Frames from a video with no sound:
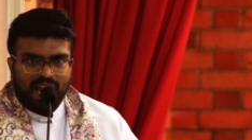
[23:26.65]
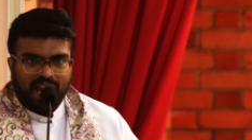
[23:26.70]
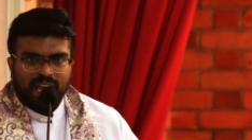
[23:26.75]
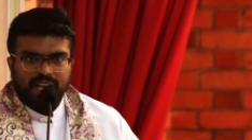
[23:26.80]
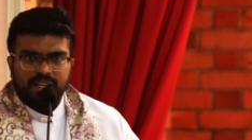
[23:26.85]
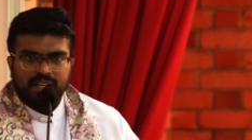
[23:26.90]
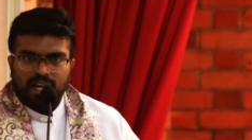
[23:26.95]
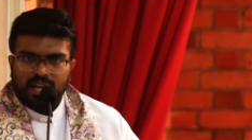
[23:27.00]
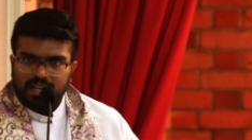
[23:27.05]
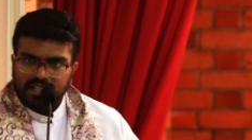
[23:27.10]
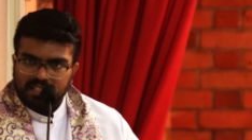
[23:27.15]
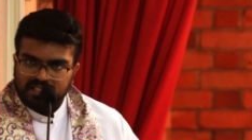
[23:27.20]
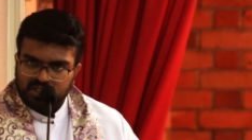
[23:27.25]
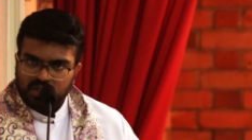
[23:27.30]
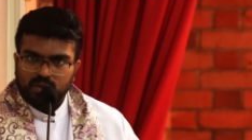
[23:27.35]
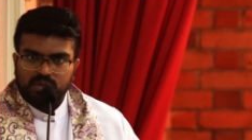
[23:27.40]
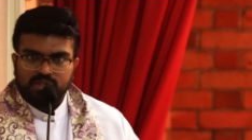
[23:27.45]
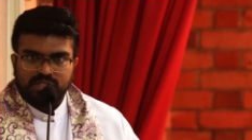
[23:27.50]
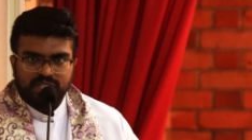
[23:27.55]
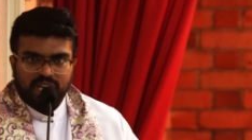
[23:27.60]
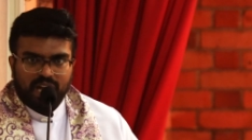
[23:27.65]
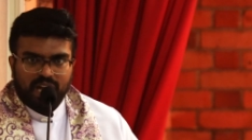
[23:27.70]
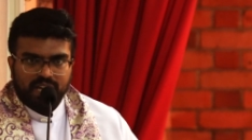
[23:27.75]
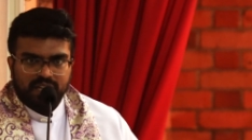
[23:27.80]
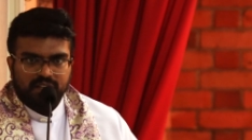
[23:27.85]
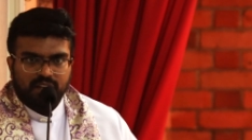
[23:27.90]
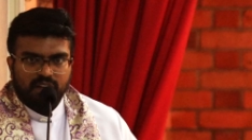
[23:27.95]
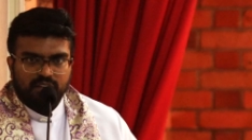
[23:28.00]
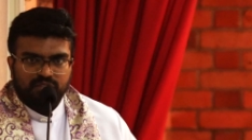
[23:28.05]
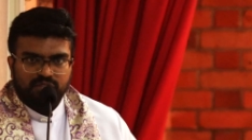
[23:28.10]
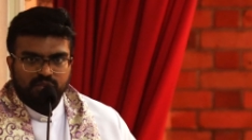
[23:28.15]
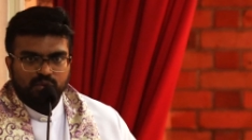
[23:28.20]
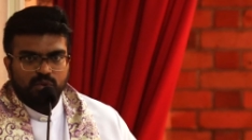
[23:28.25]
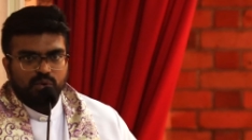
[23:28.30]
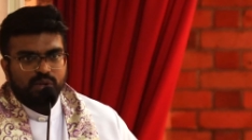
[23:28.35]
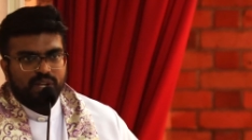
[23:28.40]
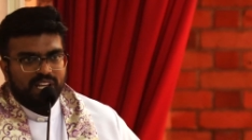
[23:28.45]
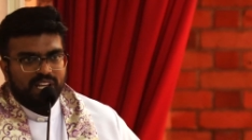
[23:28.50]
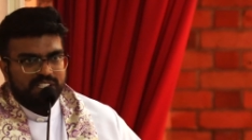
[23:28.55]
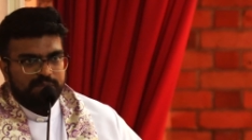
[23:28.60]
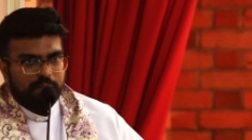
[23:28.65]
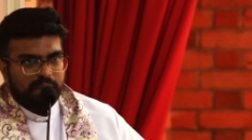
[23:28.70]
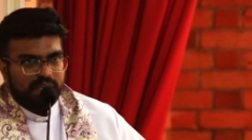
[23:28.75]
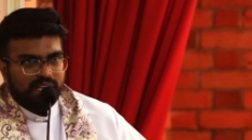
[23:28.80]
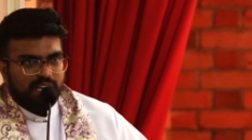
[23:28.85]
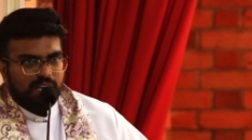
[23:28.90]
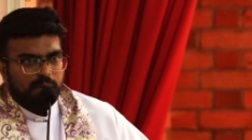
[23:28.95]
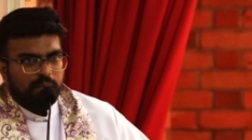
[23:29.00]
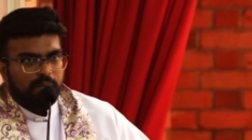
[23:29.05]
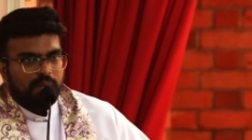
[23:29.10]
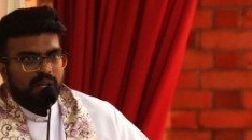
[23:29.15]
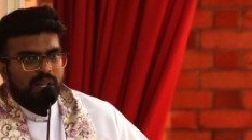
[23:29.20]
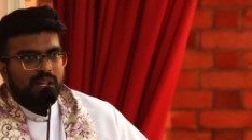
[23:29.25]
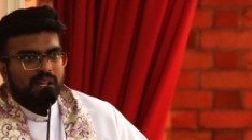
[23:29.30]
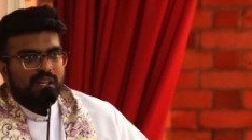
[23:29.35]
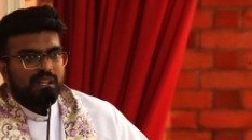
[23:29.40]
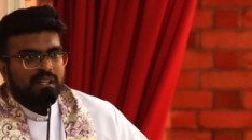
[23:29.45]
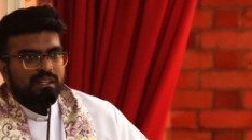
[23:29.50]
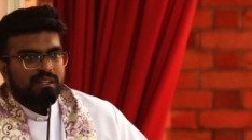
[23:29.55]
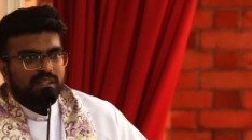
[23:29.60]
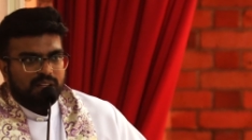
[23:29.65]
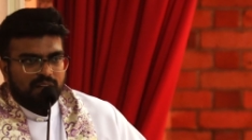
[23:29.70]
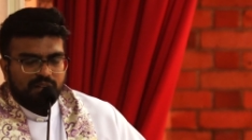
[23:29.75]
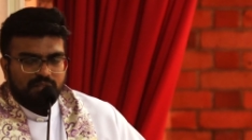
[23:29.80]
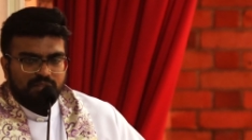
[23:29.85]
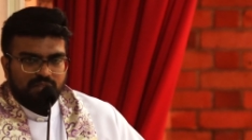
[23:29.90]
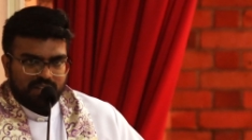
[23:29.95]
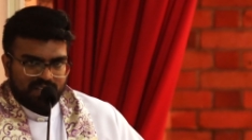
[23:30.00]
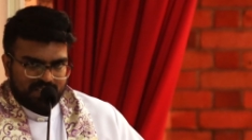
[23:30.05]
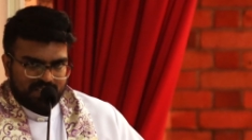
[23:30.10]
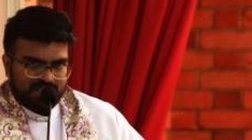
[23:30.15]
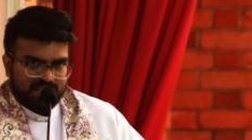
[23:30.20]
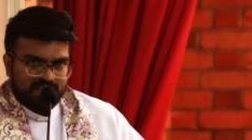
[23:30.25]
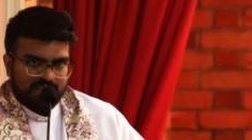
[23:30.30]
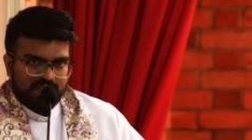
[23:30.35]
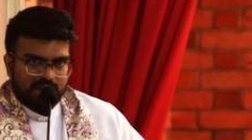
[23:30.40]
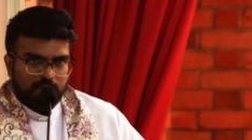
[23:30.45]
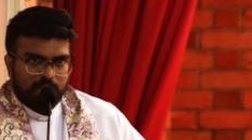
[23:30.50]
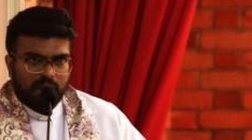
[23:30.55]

And it's so sad that food has become the conflict.